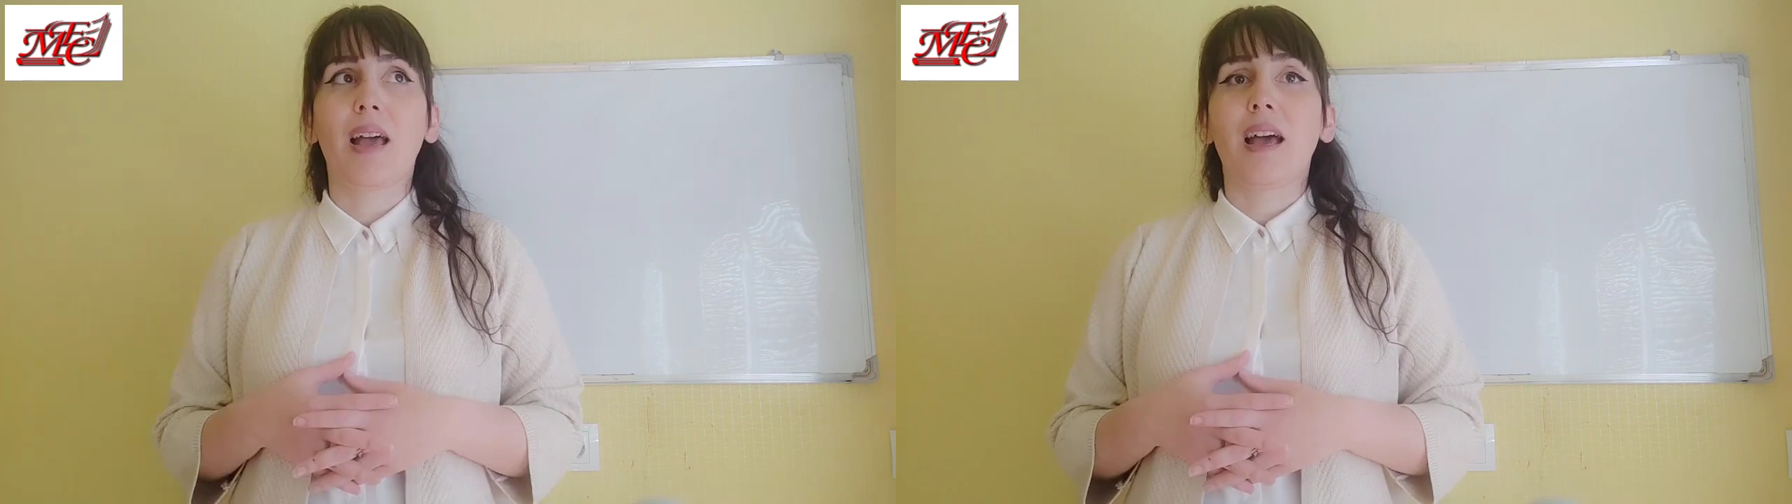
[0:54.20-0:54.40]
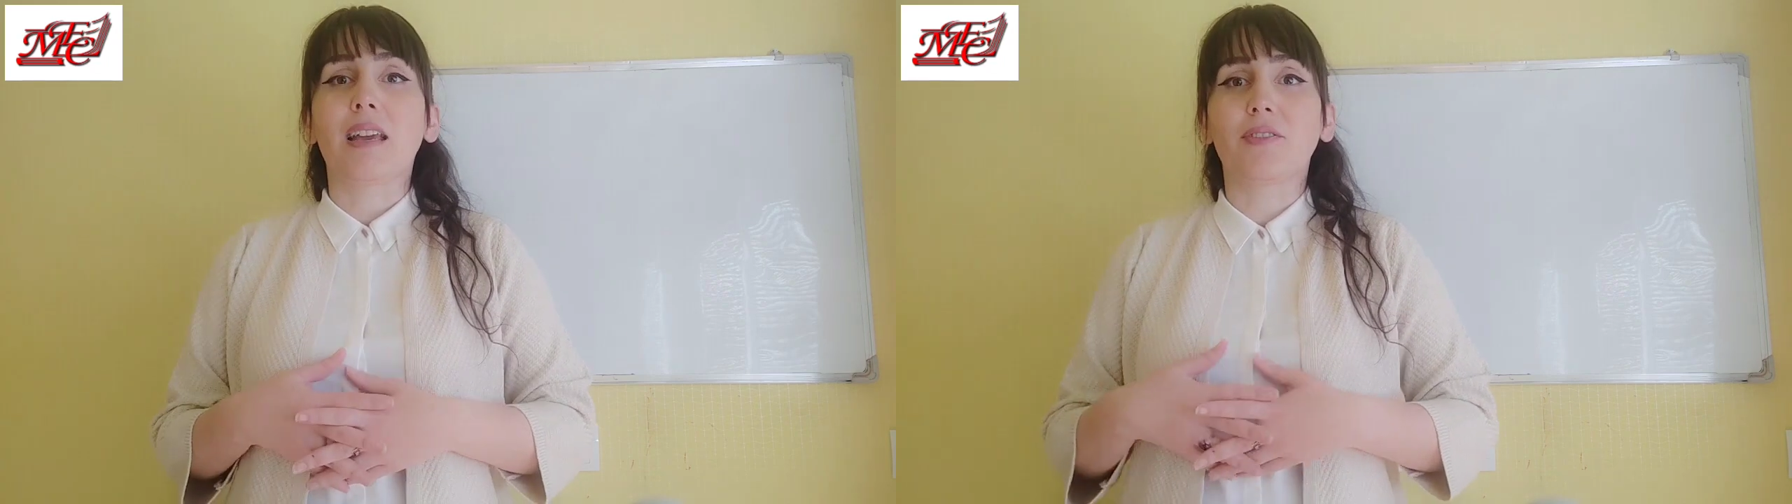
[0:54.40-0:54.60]

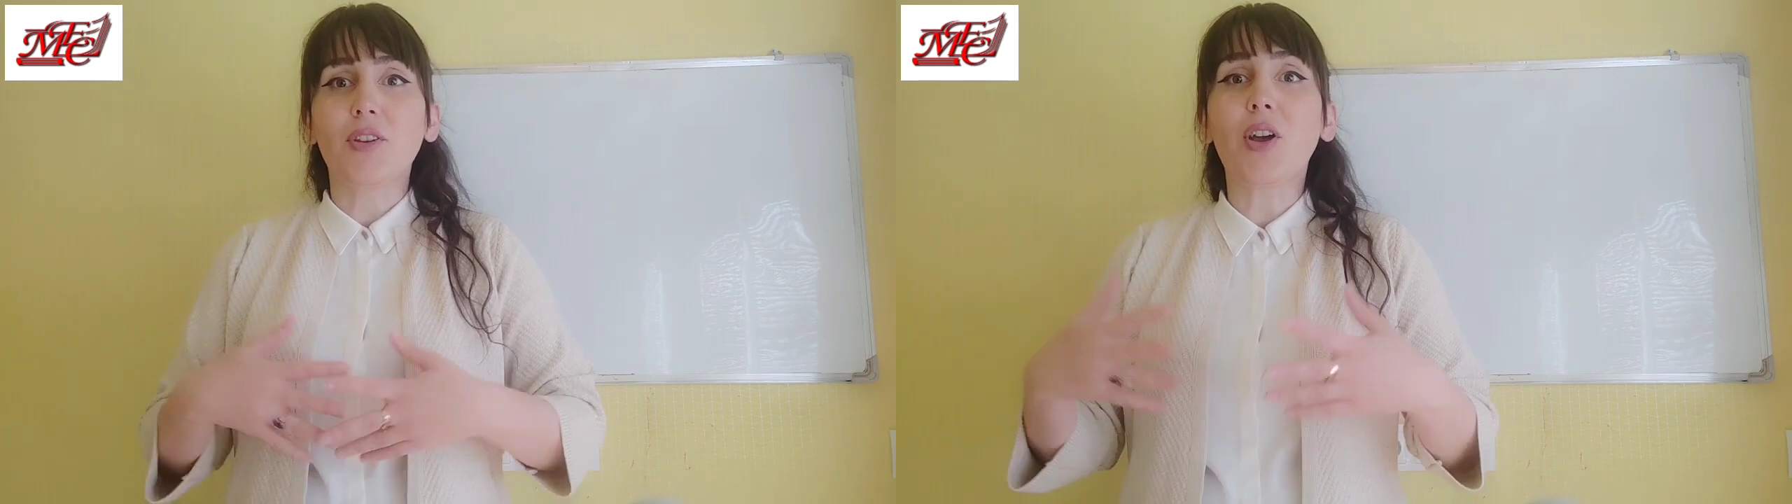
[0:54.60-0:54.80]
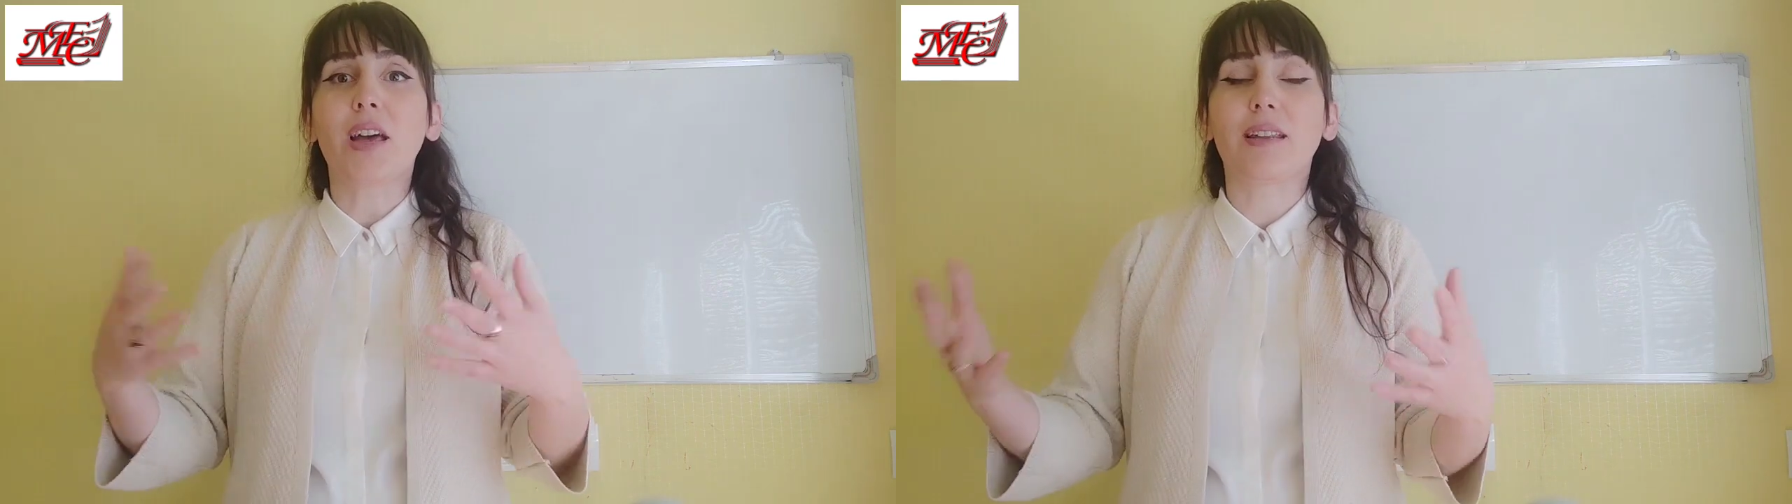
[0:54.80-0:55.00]
If you
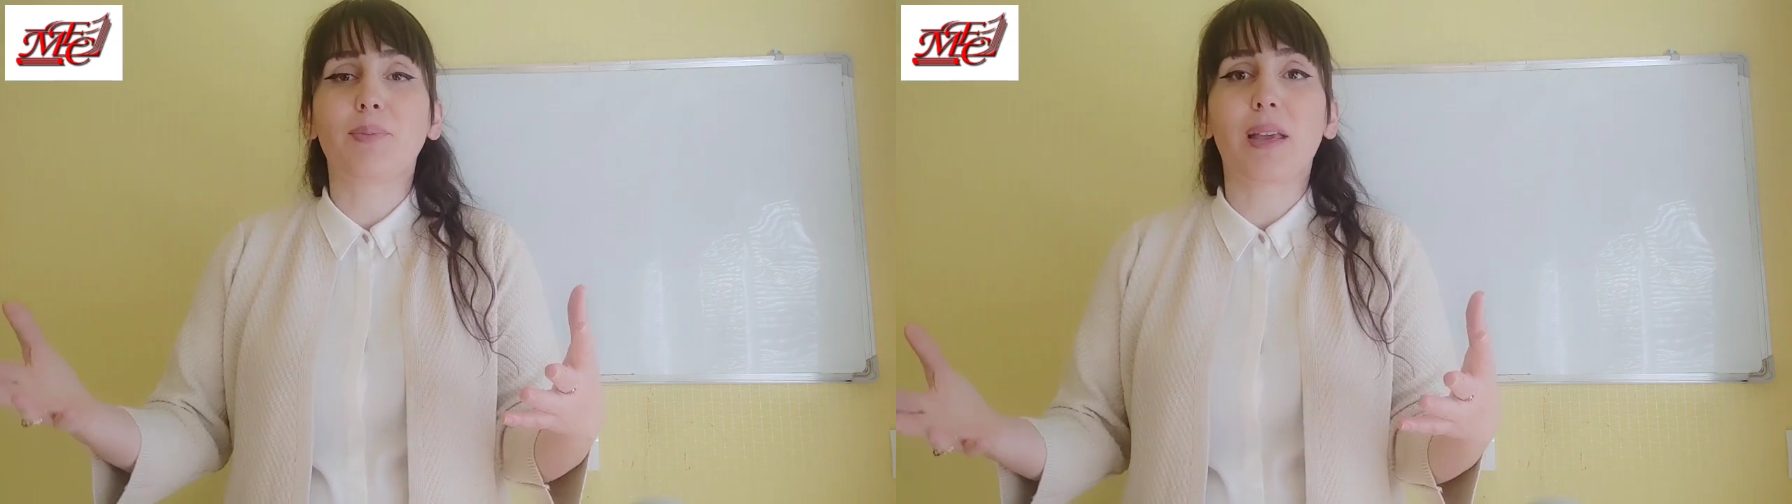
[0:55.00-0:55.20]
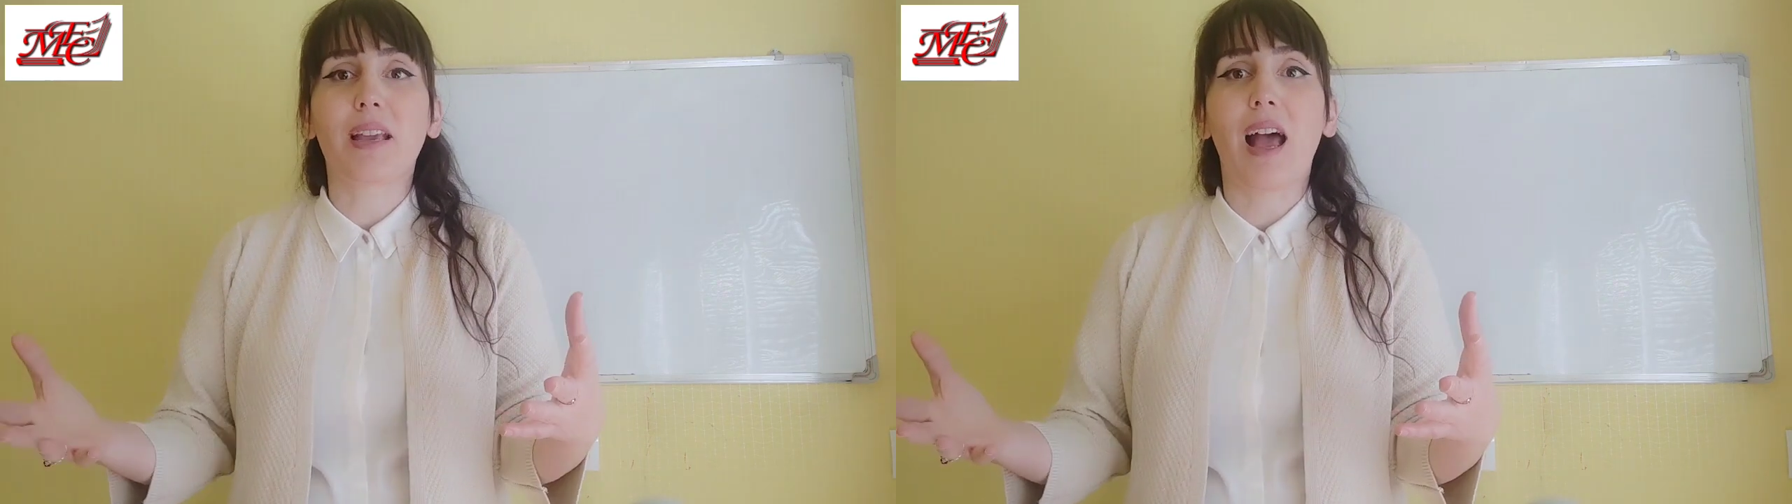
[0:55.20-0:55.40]
had a
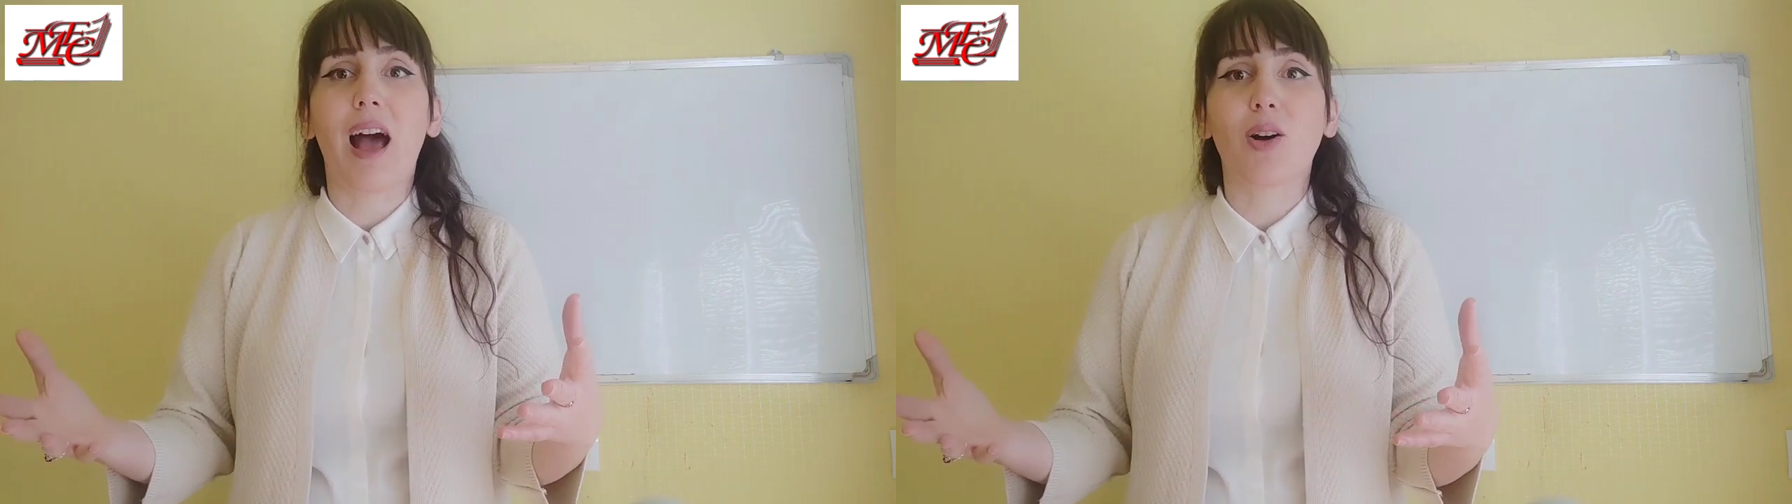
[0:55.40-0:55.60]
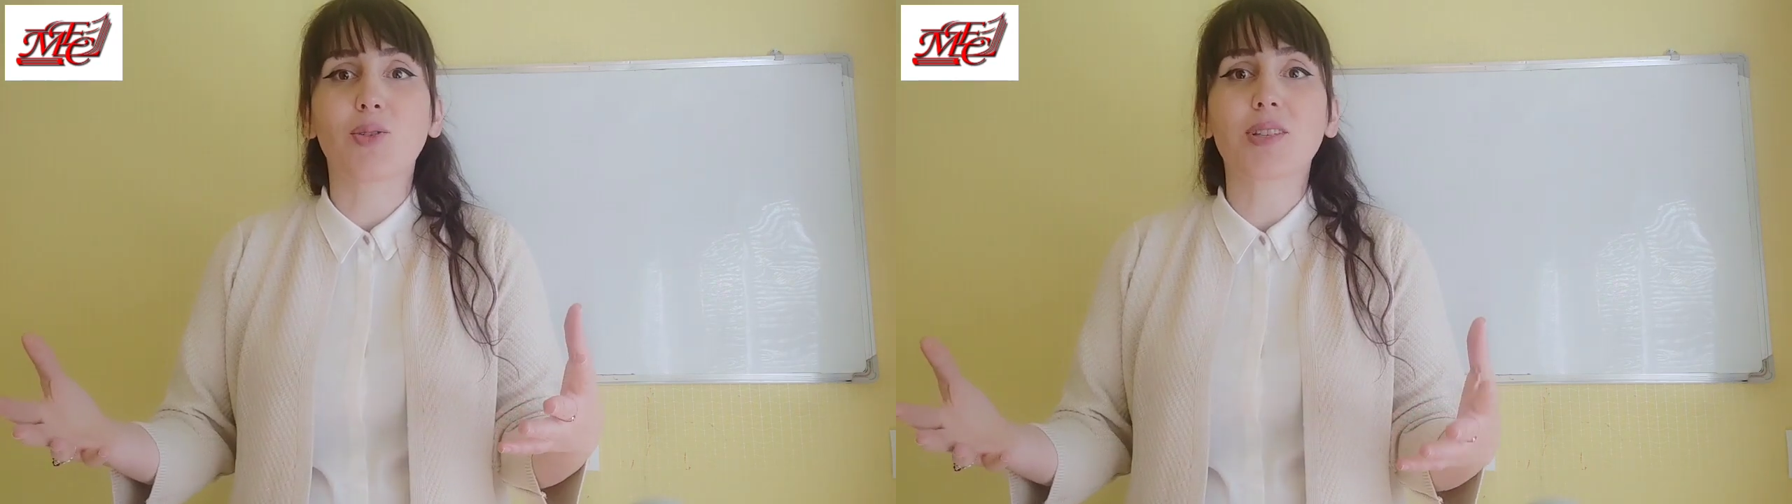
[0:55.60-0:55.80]
big
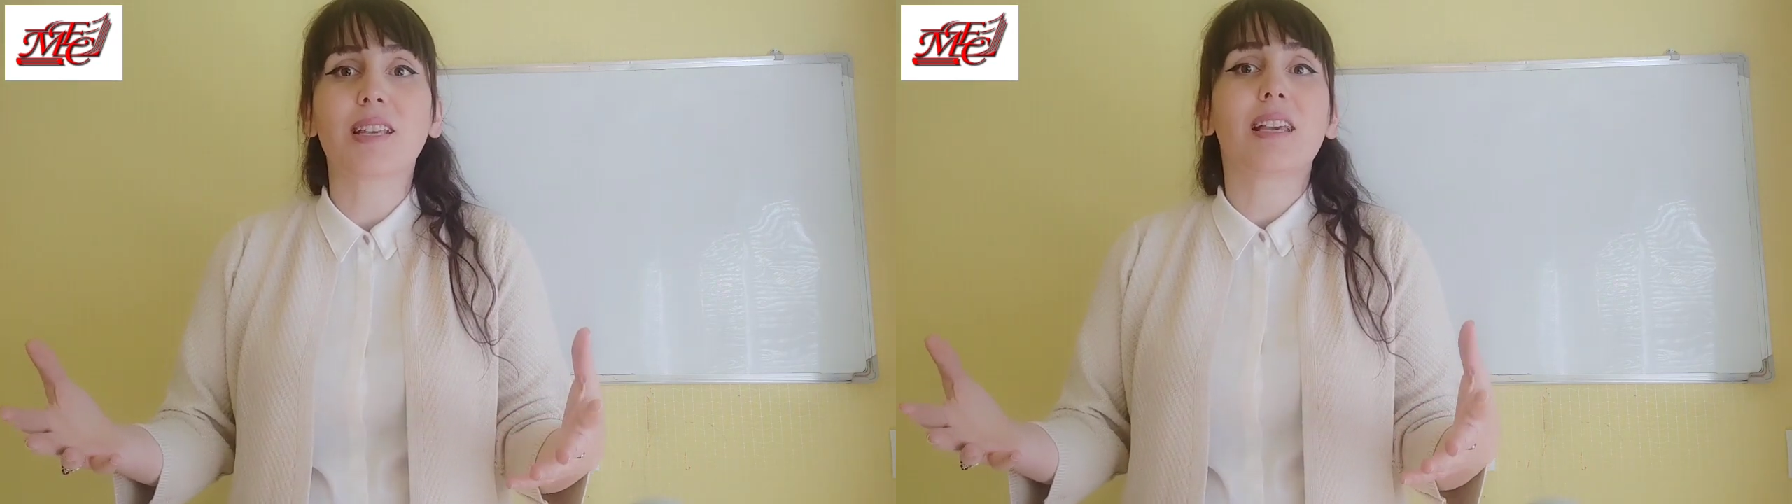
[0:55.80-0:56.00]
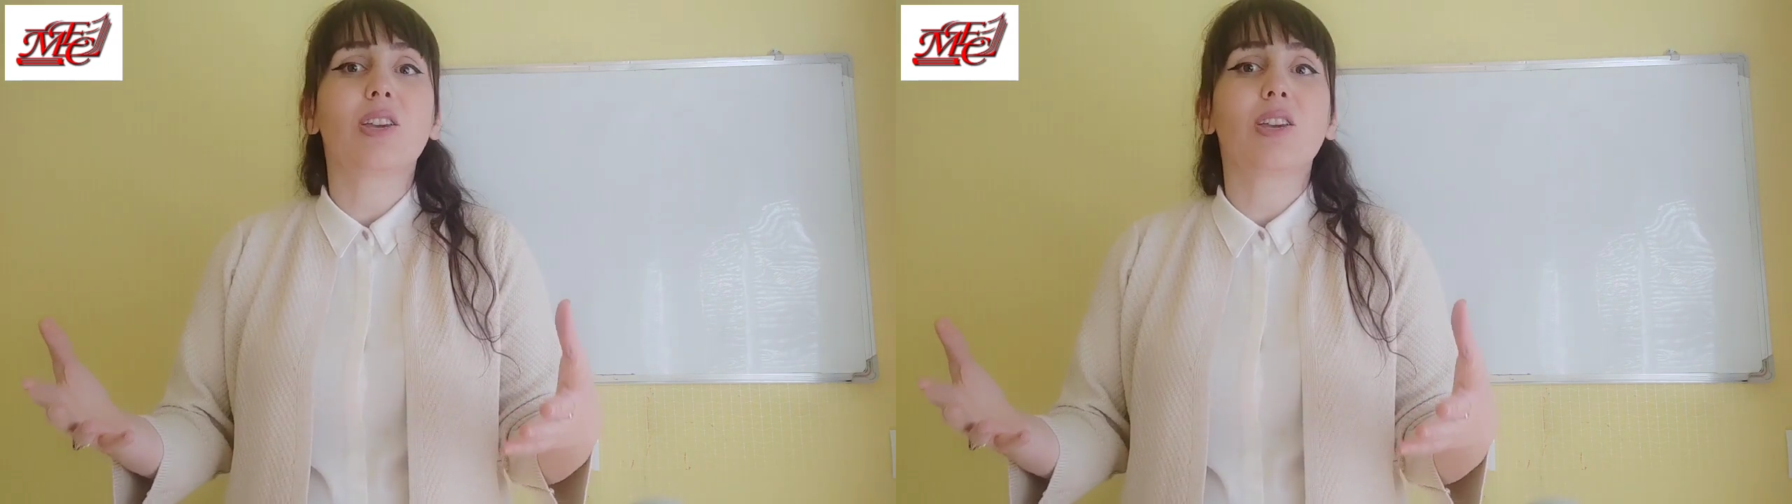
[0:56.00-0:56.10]
house,